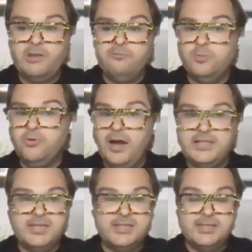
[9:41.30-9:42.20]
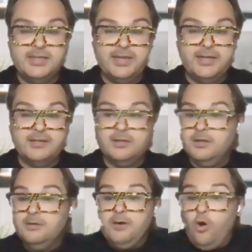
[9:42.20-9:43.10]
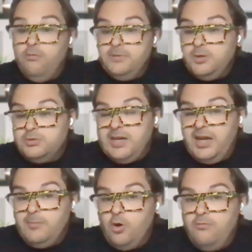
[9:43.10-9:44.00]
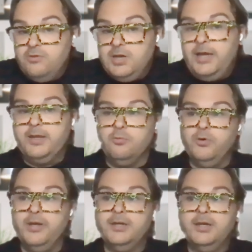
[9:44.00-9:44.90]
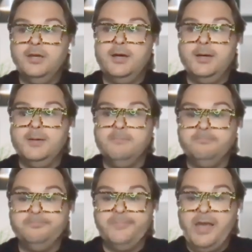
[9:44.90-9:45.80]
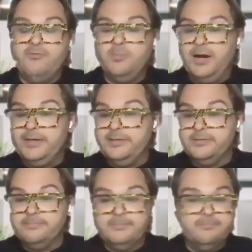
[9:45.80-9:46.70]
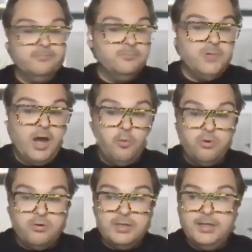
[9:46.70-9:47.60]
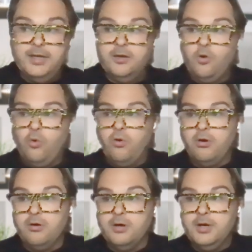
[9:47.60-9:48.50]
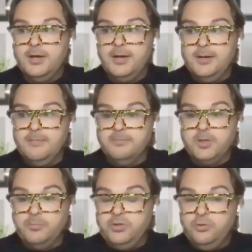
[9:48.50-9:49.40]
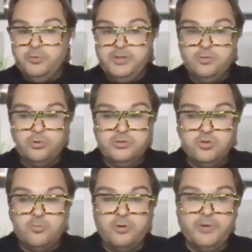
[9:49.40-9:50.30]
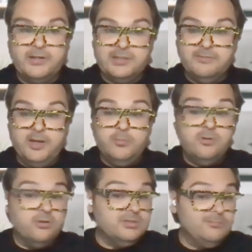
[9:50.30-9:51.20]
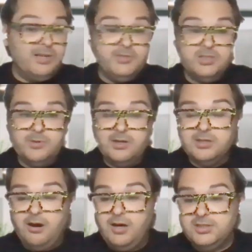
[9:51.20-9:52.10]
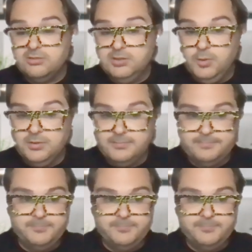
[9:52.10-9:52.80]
for processing at a time overnight when everybody is not working, or compute resources are more readily available, or sometimes just because costs are lower.